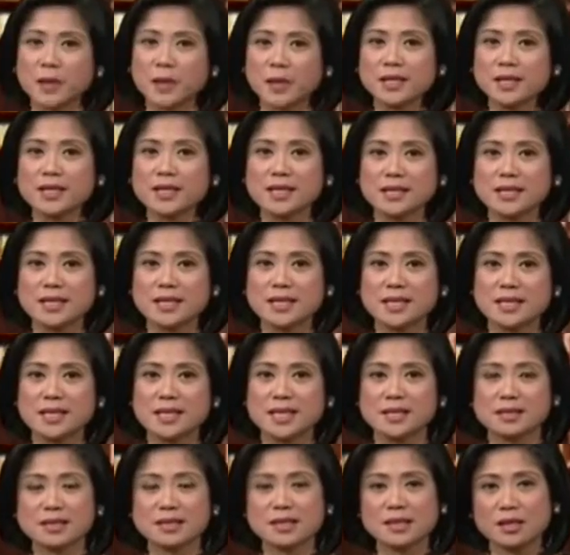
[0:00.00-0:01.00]
pertinent
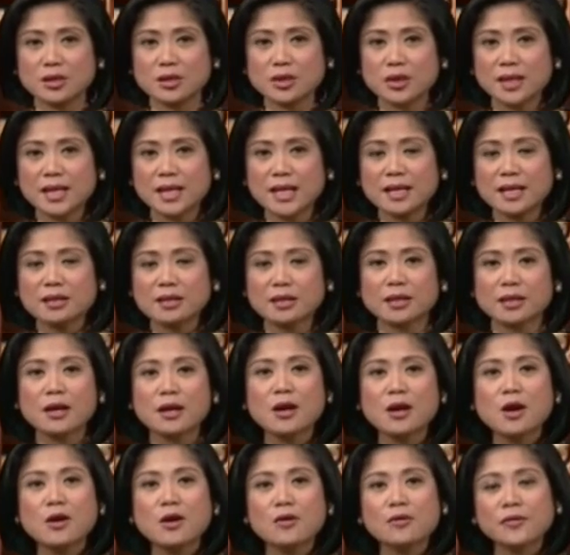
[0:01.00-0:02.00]
details in your letter.
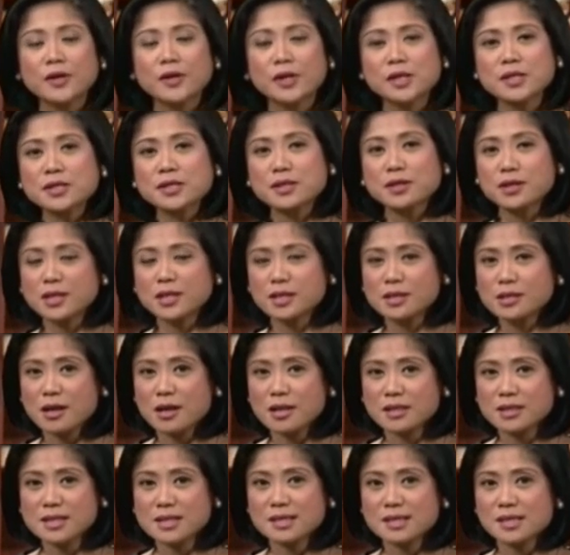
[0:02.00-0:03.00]
First, you did
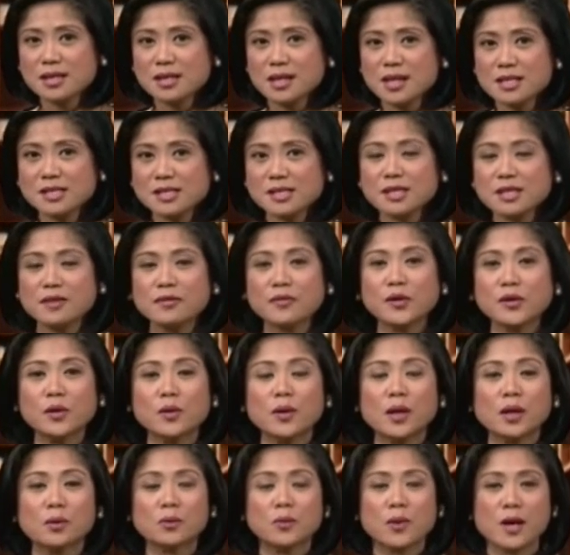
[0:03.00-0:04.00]
not discuss if you
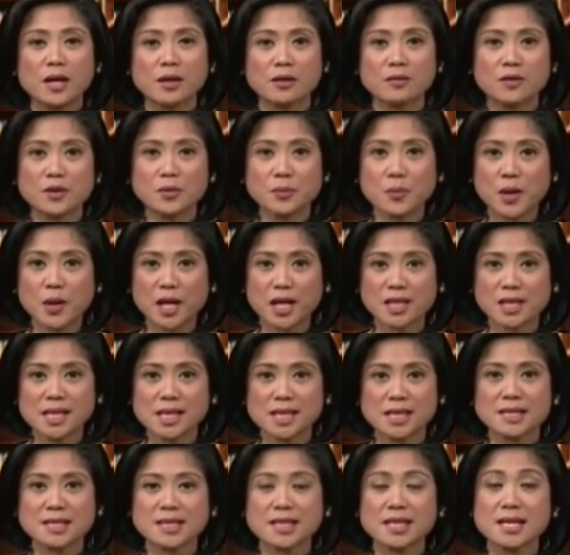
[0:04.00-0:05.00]
are one of the
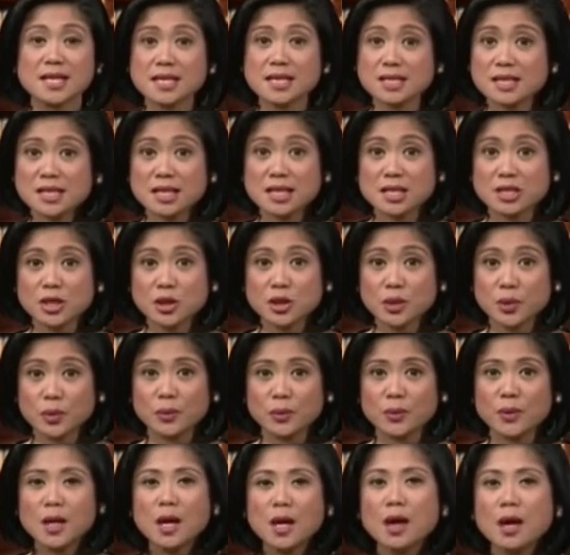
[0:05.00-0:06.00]
parties in this issue.
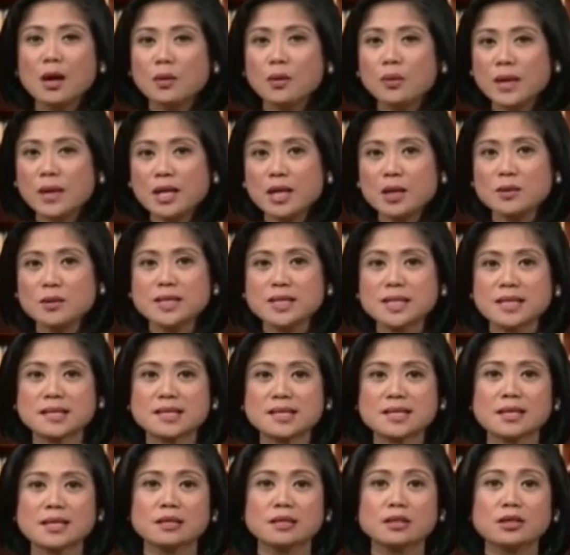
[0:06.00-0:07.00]
We
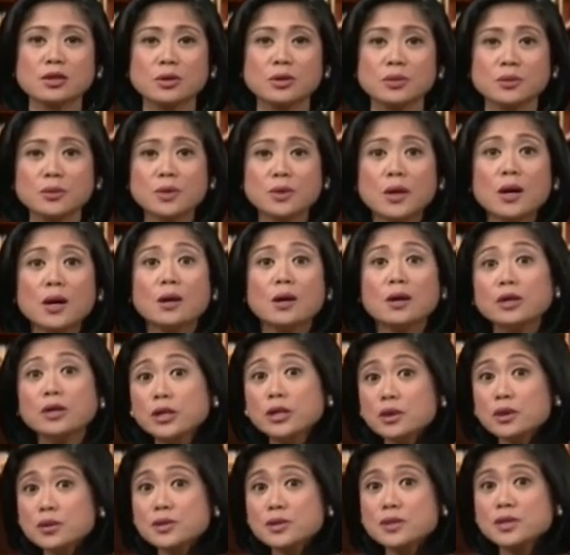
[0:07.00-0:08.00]
noticed that you
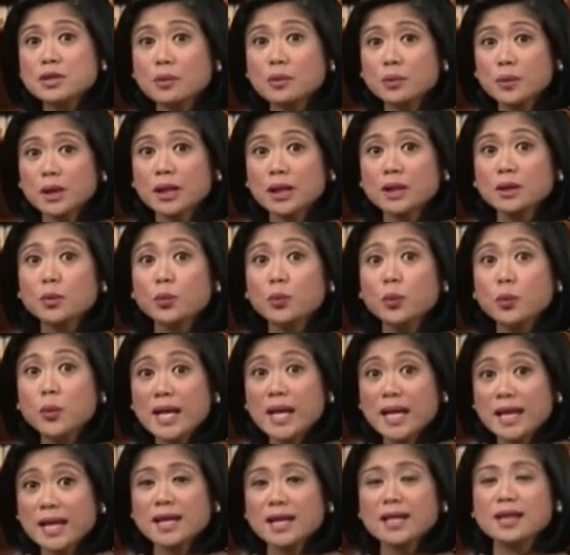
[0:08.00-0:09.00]
use the word
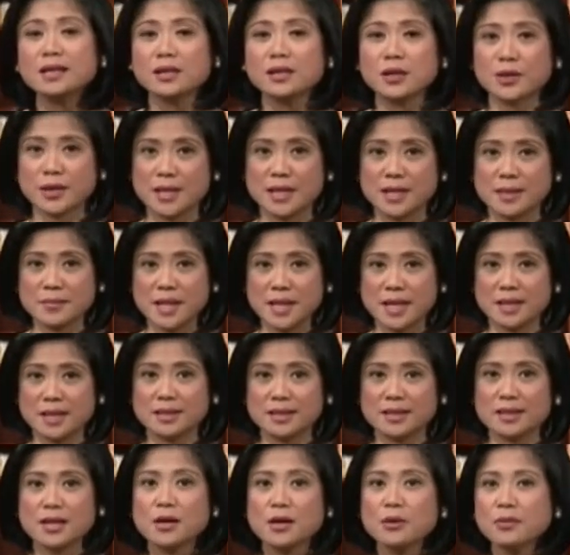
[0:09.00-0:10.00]
"we" in your
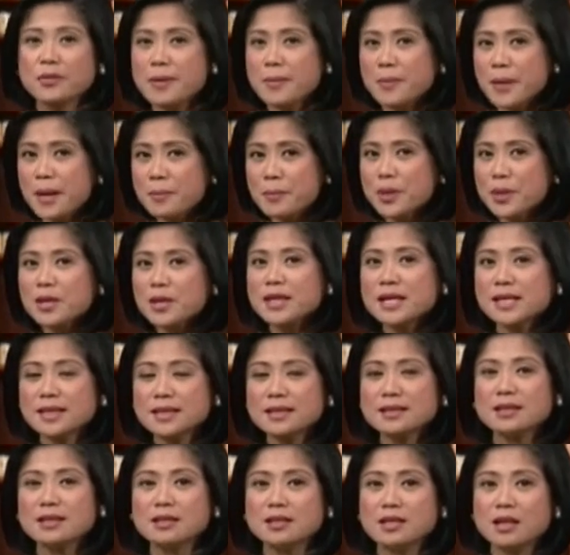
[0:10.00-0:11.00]
email. Remember that
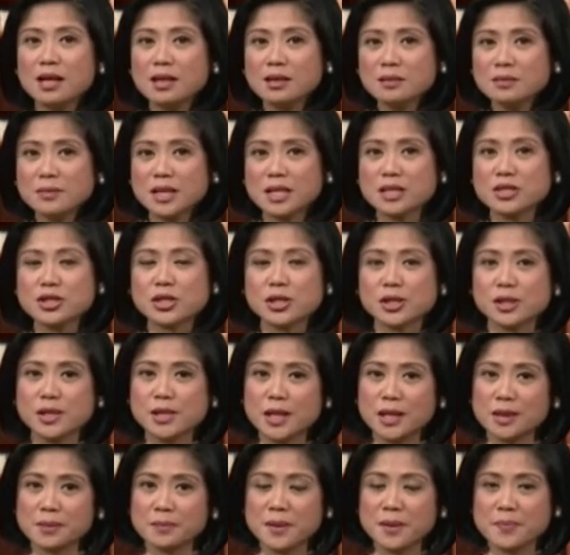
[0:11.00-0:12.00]
an annulment should
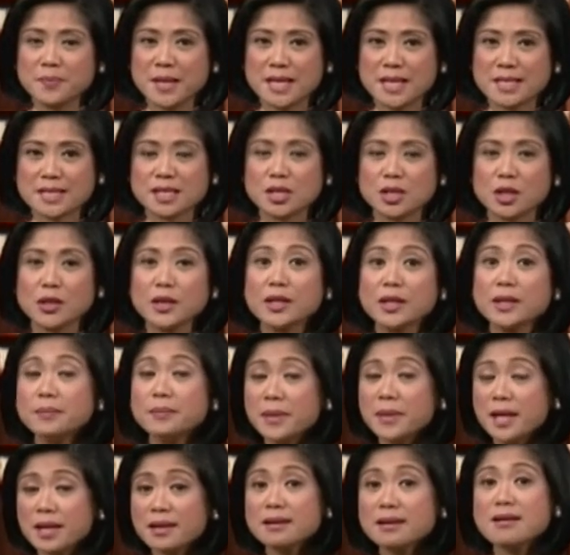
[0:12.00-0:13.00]
not be based on the
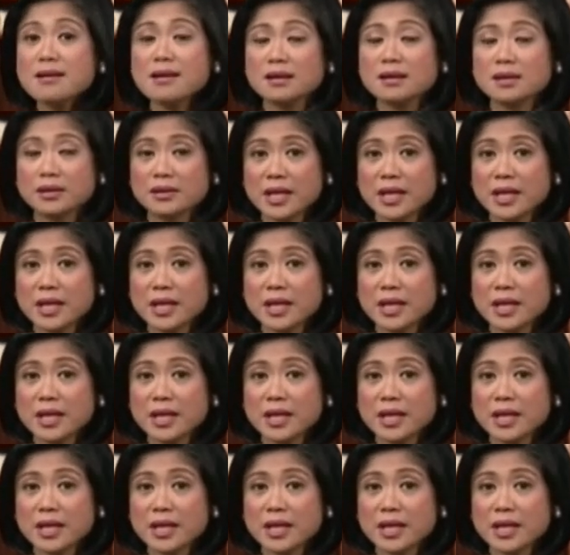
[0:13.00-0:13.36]
mere